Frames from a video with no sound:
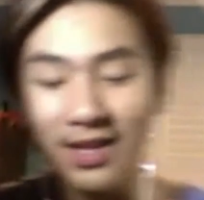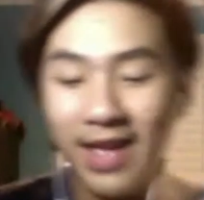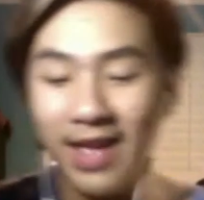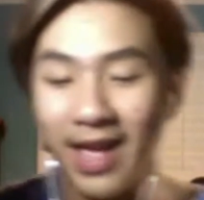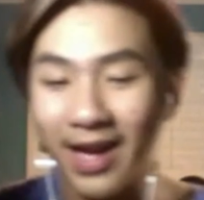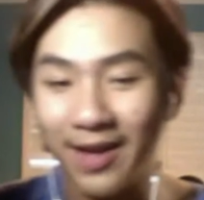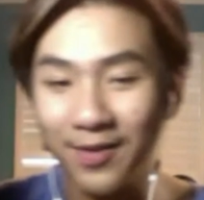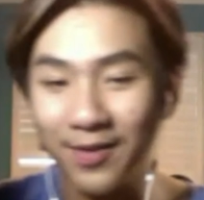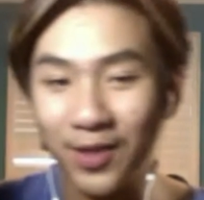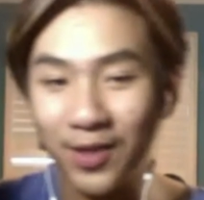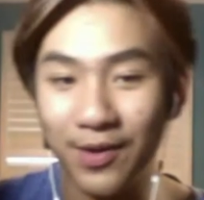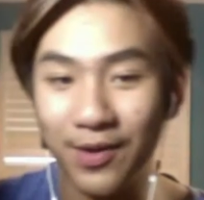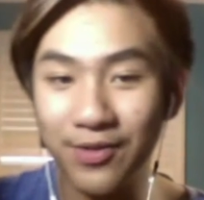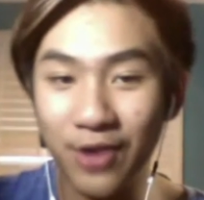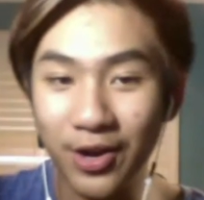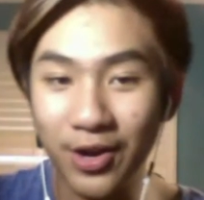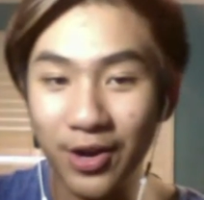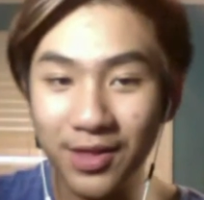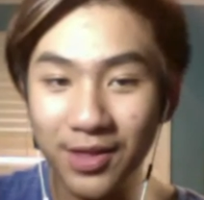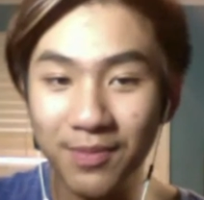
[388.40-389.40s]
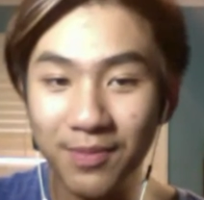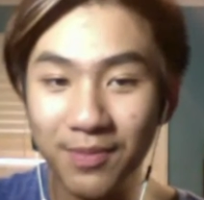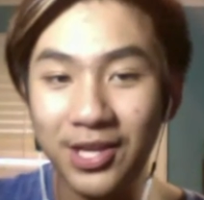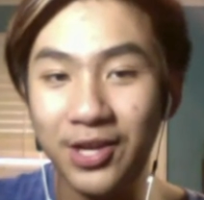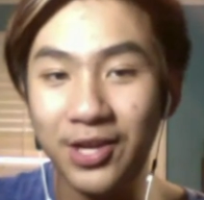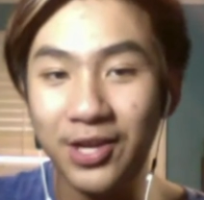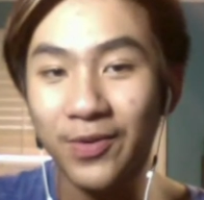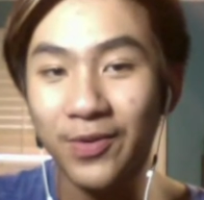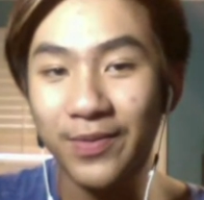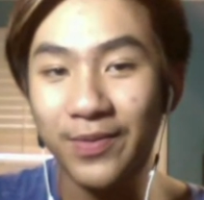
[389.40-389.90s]
yeah, so I started something
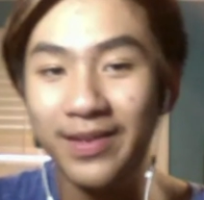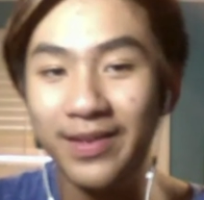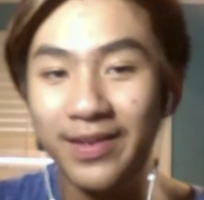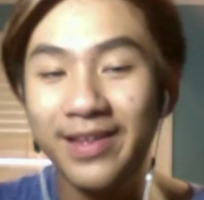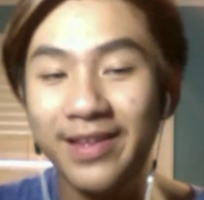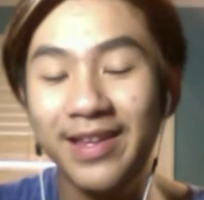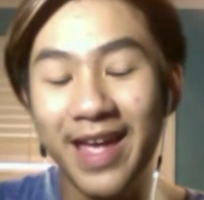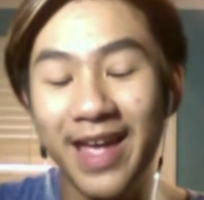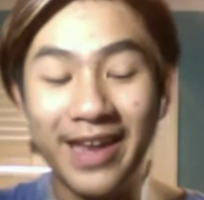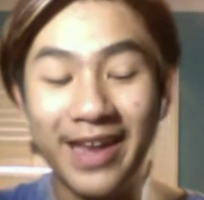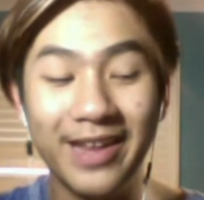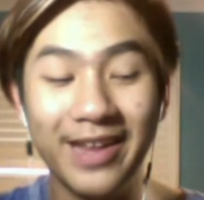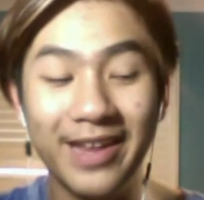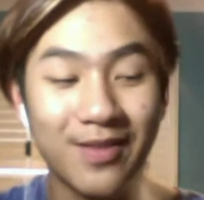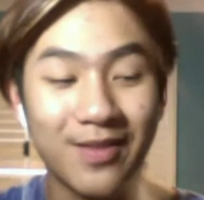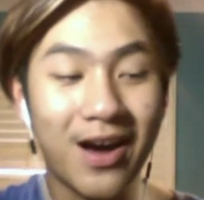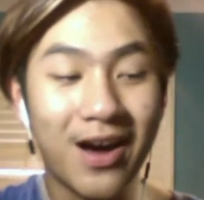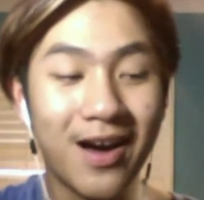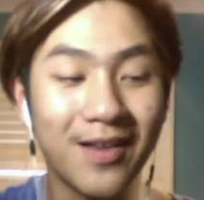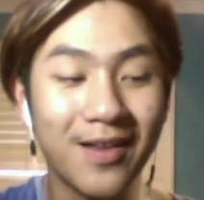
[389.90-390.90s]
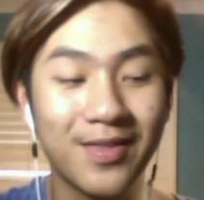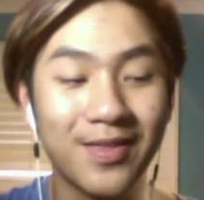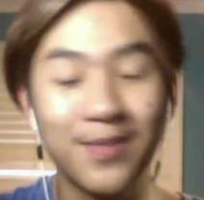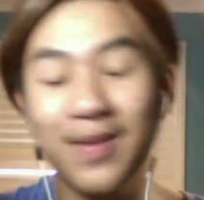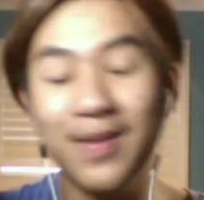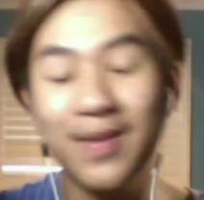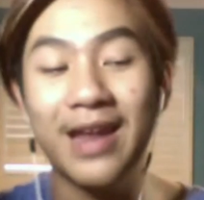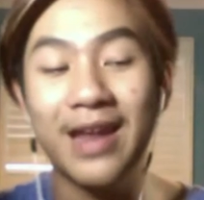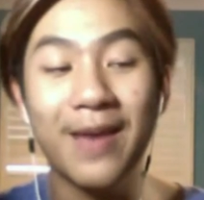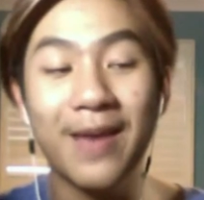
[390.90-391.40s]
new, and it's awesome.
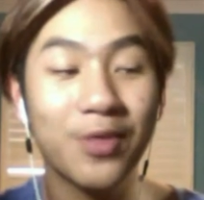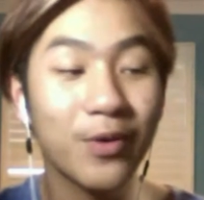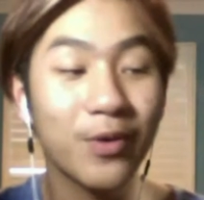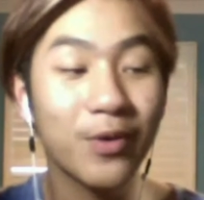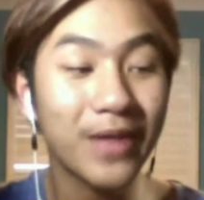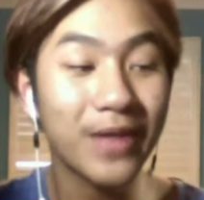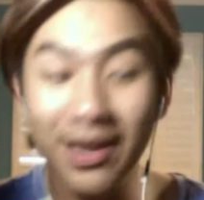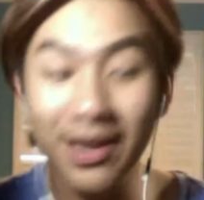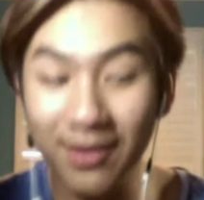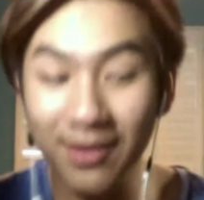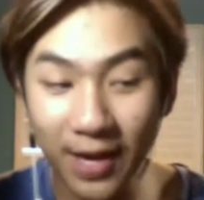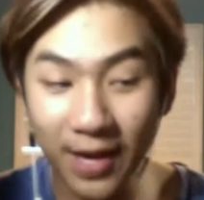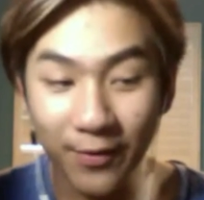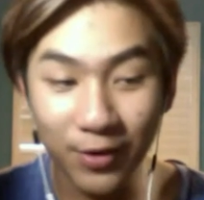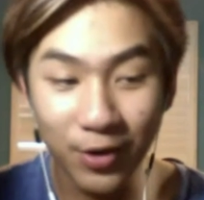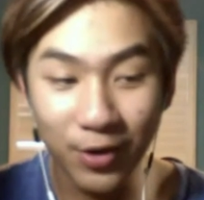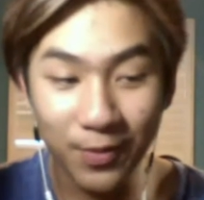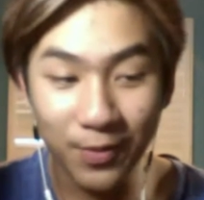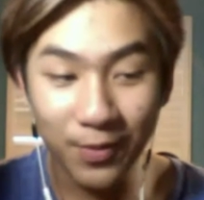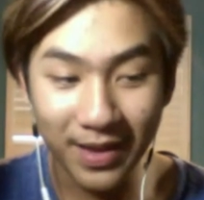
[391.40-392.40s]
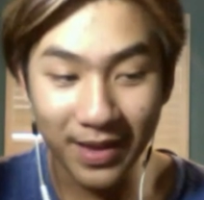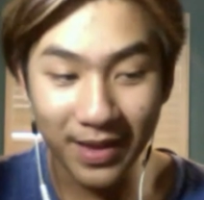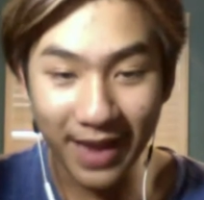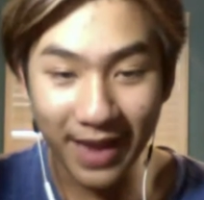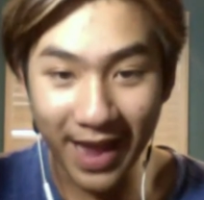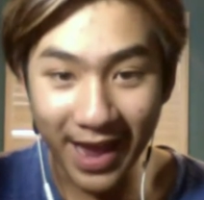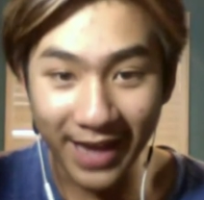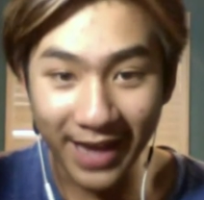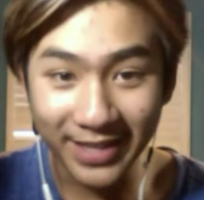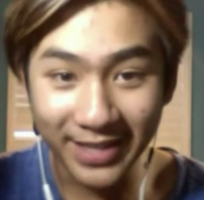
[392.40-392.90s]
And I'm so glad I discovered hooping.
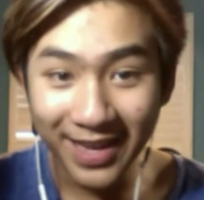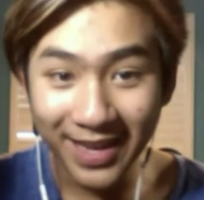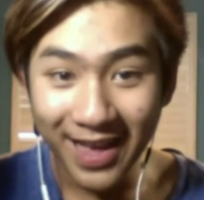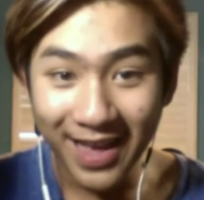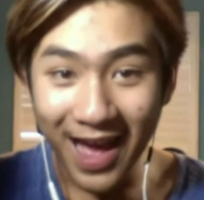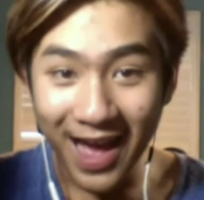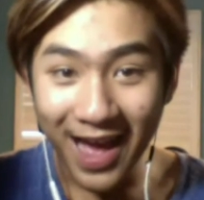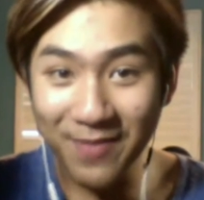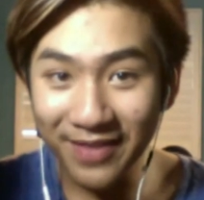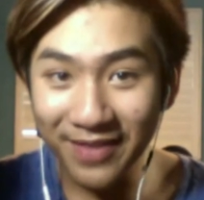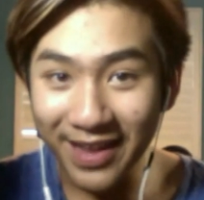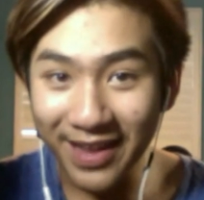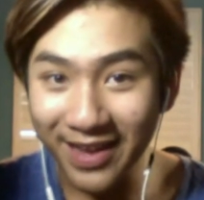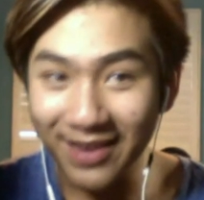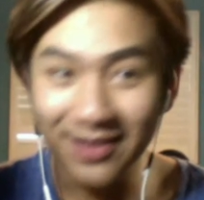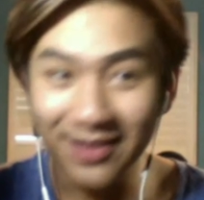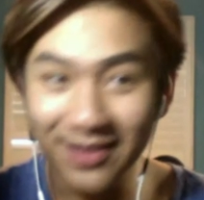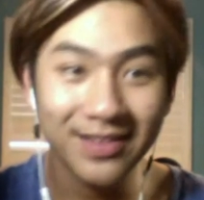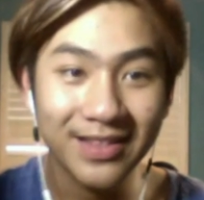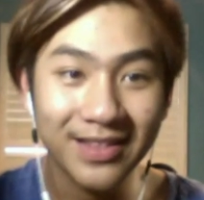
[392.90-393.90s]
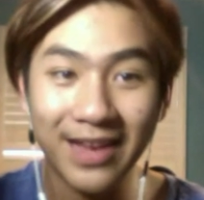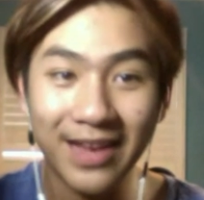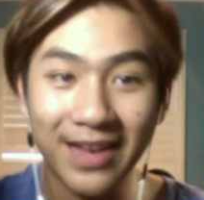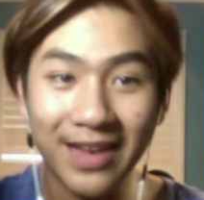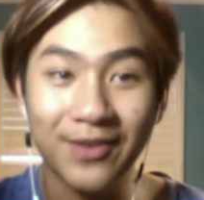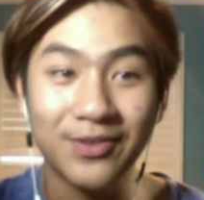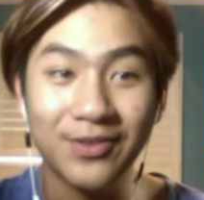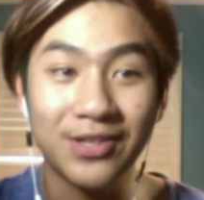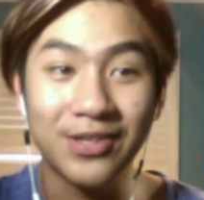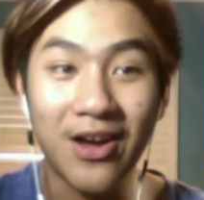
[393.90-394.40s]
And I've been like a
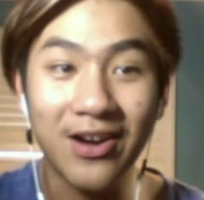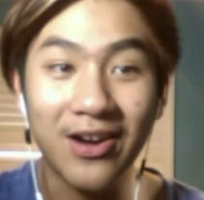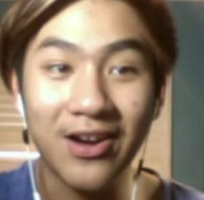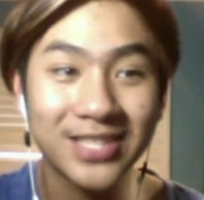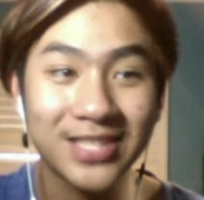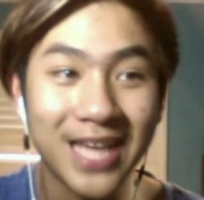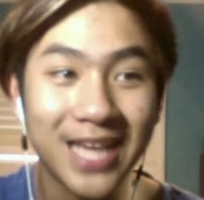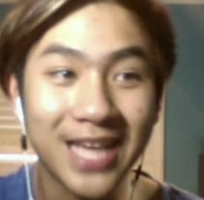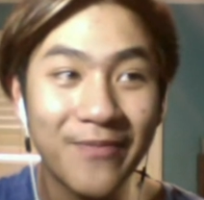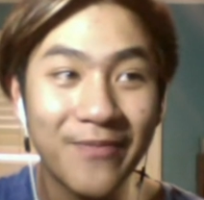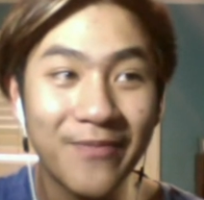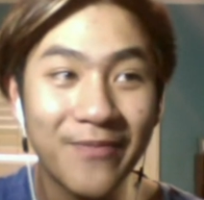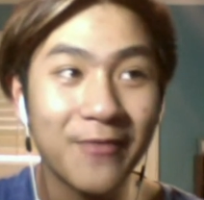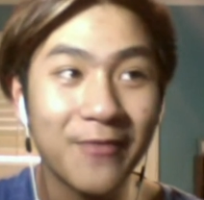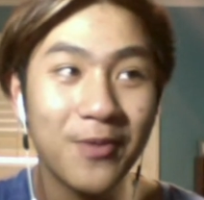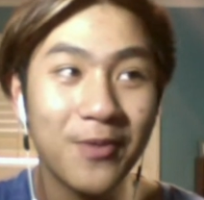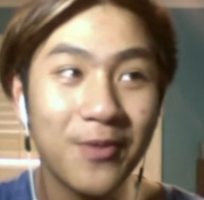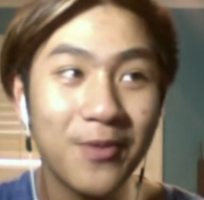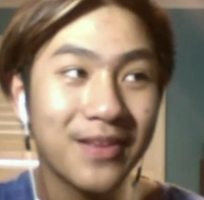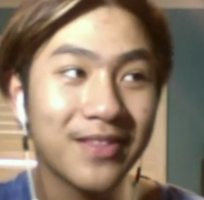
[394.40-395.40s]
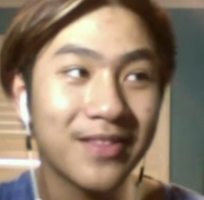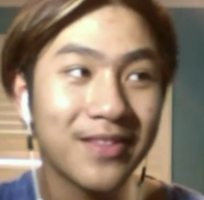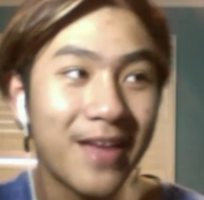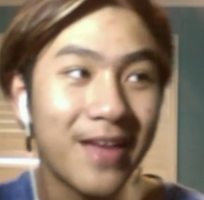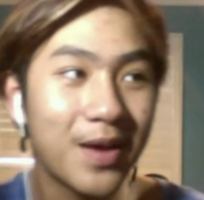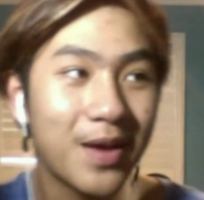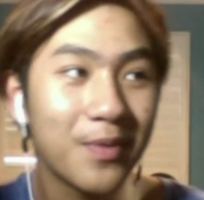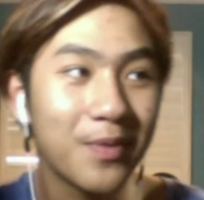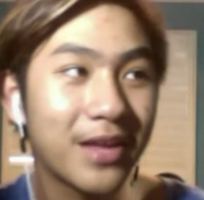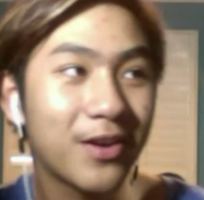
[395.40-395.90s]
long time fan of hoopingLIVE. I
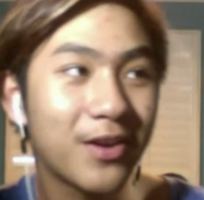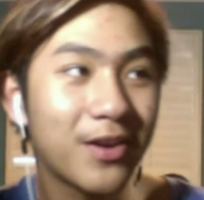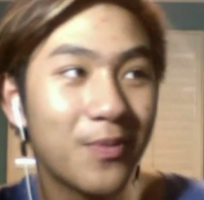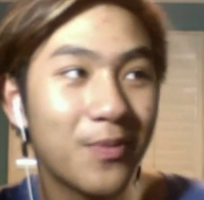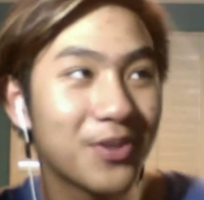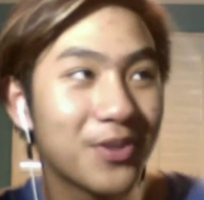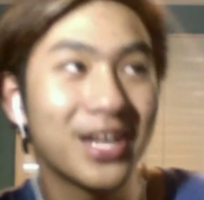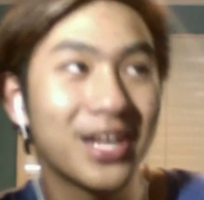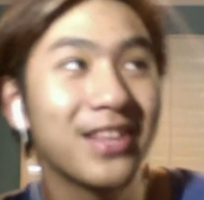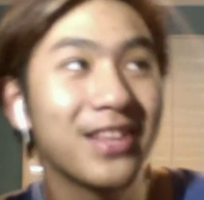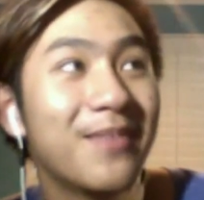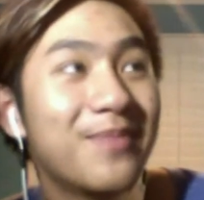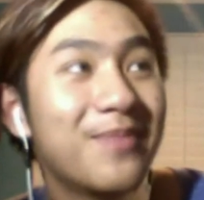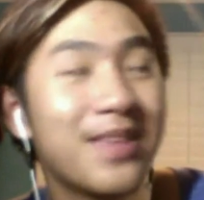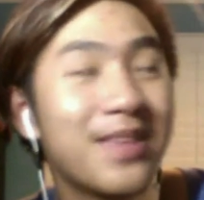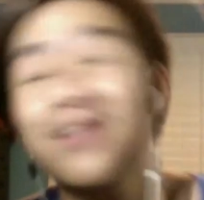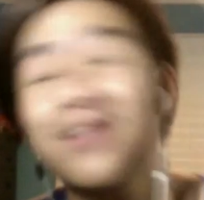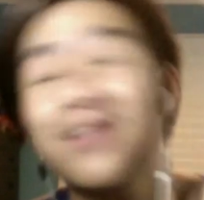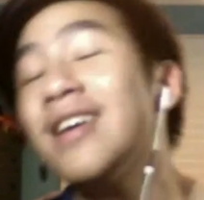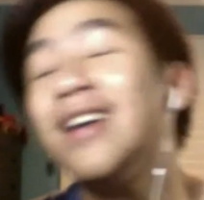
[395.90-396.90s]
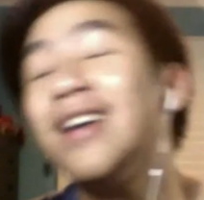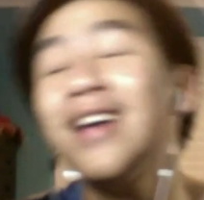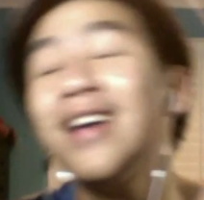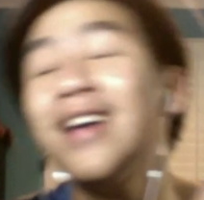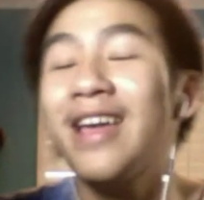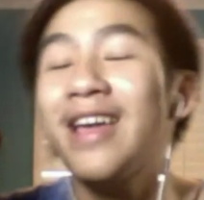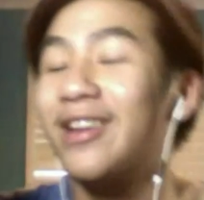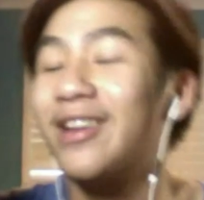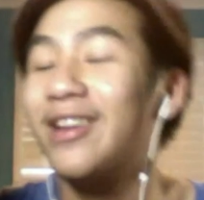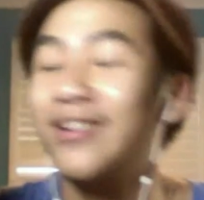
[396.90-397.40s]
was like, oh my gosh, I love this.
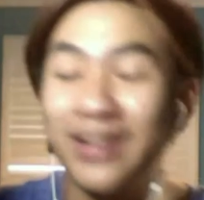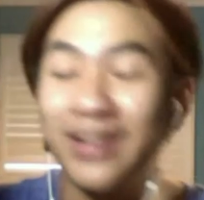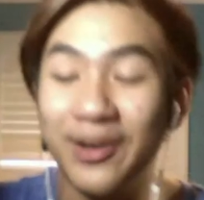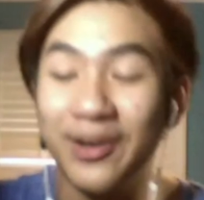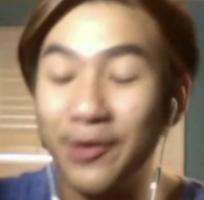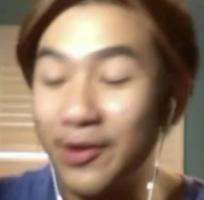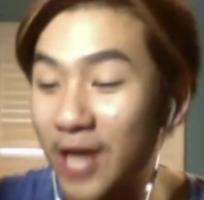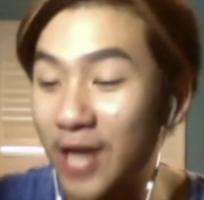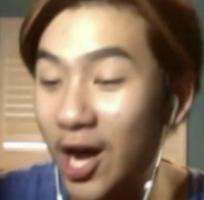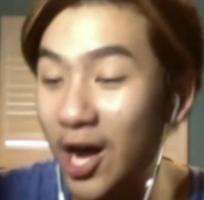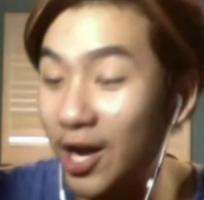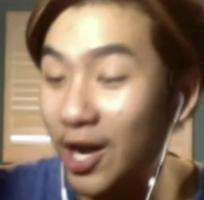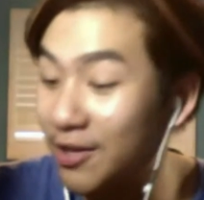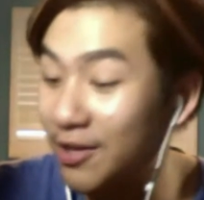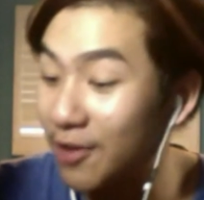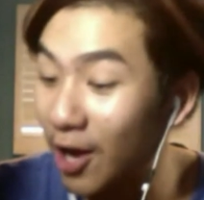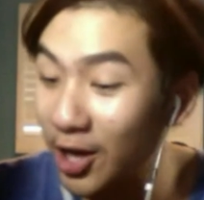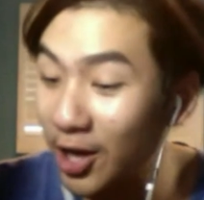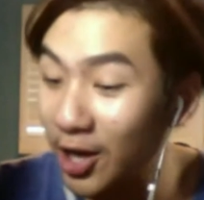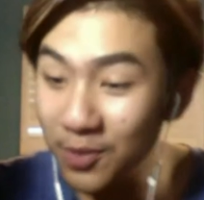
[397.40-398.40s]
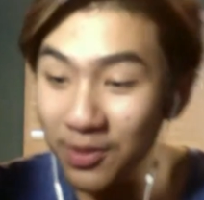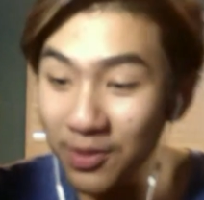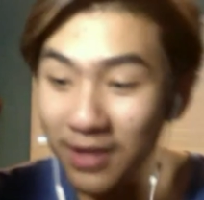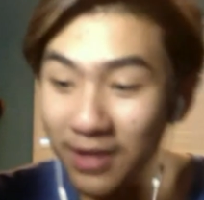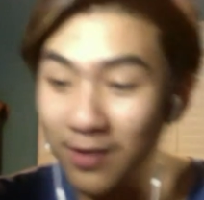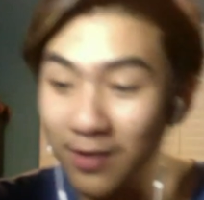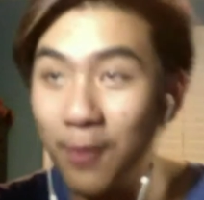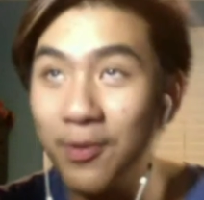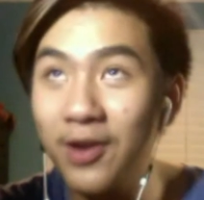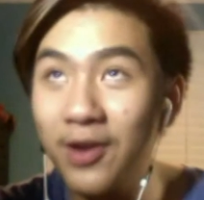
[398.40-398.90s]
And because Audrey was like
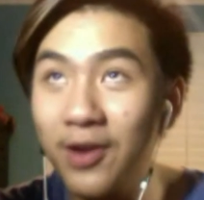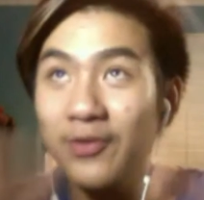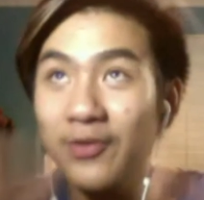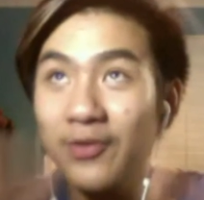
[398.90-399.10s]
so beautiful in that